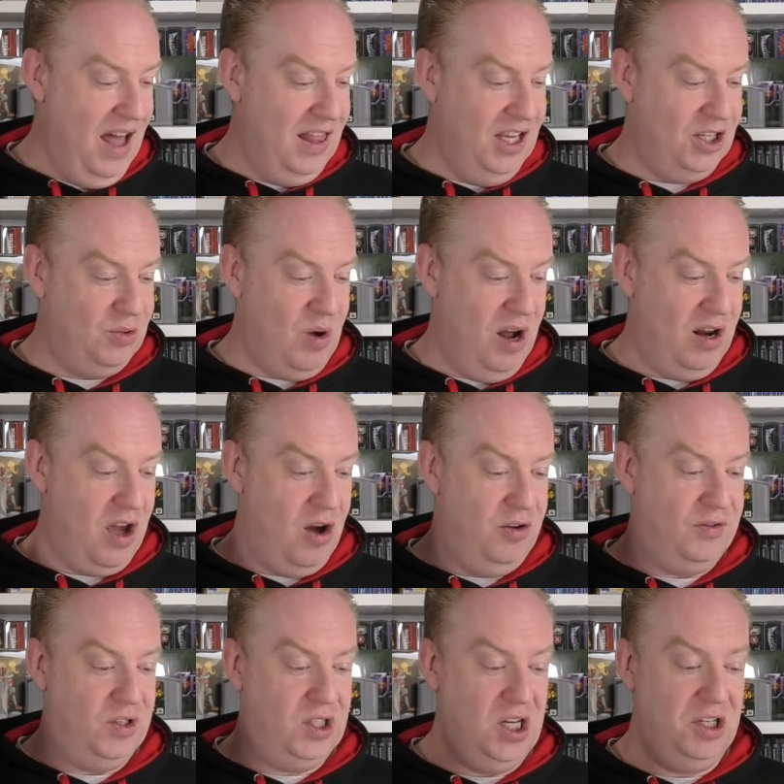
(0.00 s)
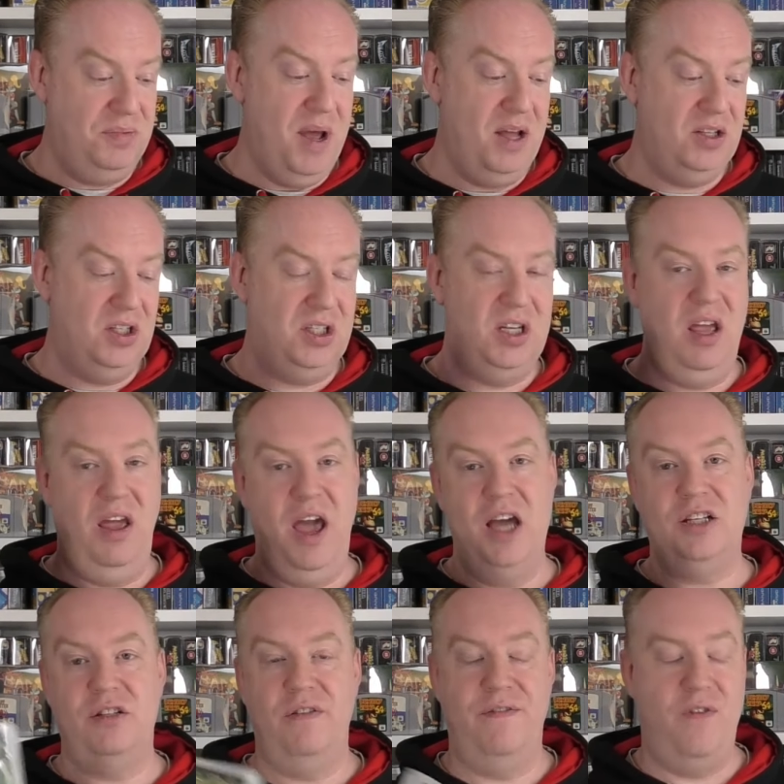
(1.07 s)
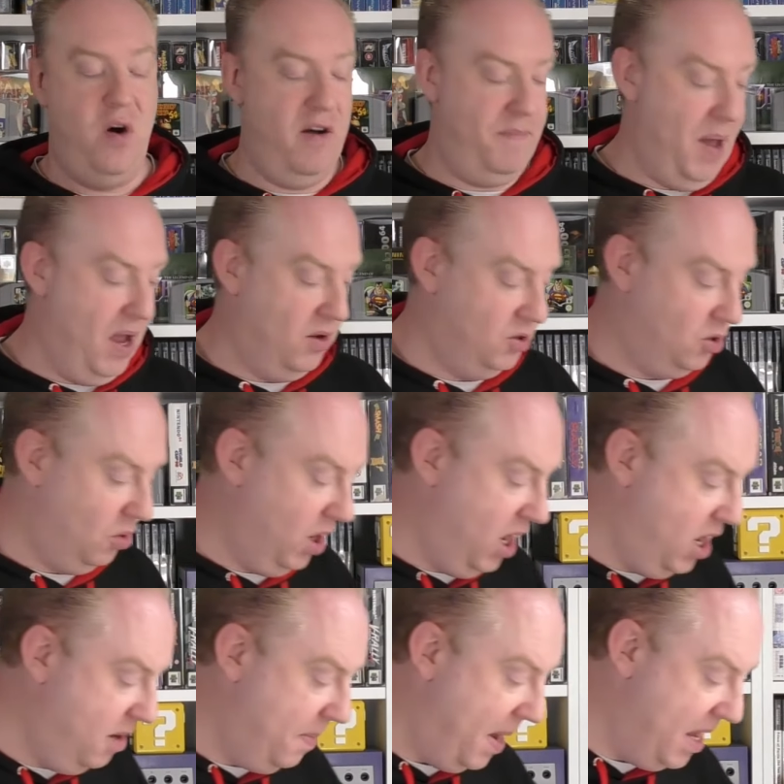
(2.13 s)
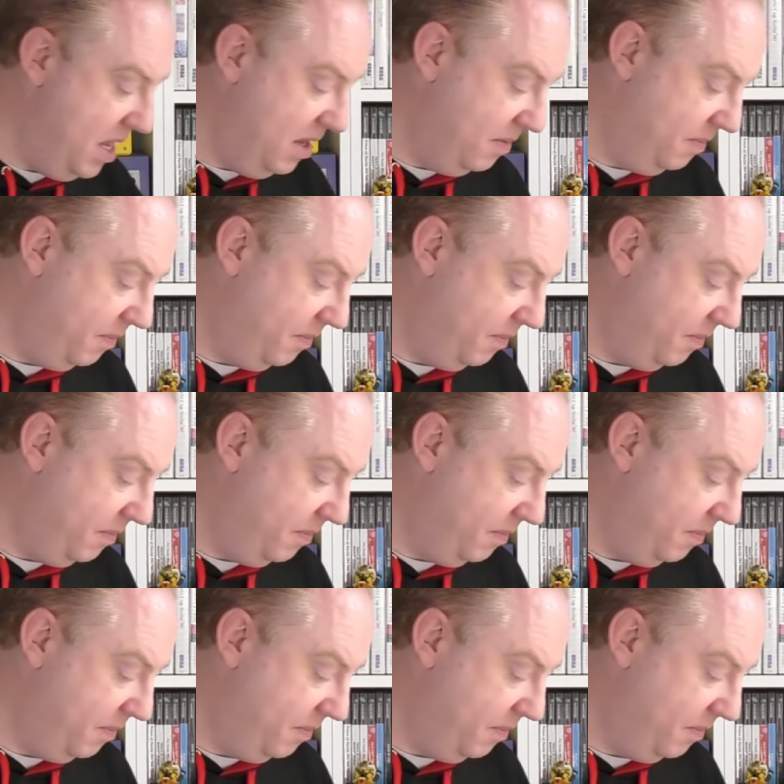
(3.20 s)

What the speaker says: This one goes for £6 at CEX, £5 on eBay.